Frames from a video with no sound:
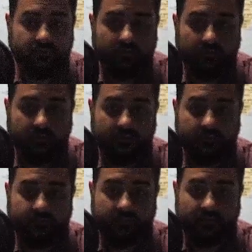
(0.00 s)
for
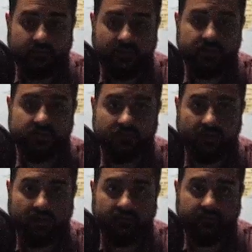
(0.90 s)
for the duration of
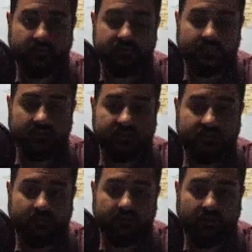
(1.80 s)
the conflict, and it's
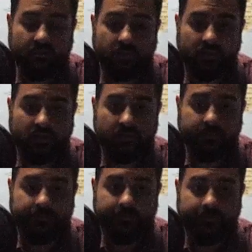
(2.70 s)
something that we
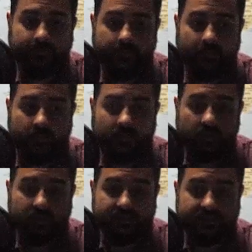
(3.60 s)

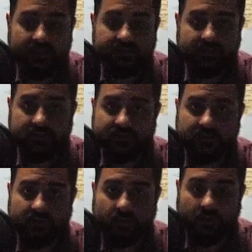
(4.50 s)
we intend to
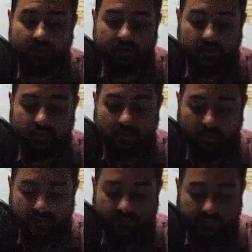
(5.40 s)
continue to work
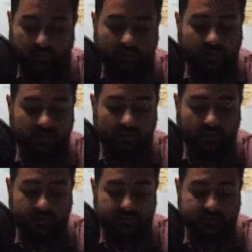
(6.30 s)
work for and
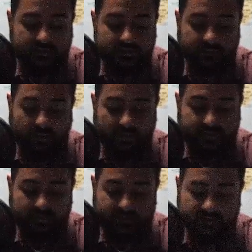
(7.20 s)
and to support
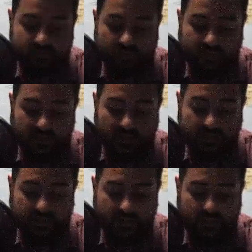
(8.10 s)
as best as we
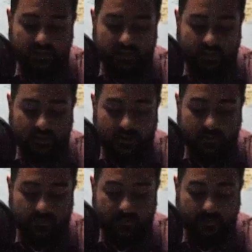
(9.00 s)
can.
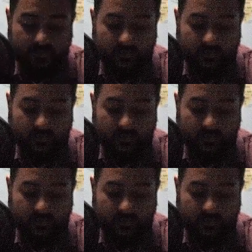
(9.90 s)
Um,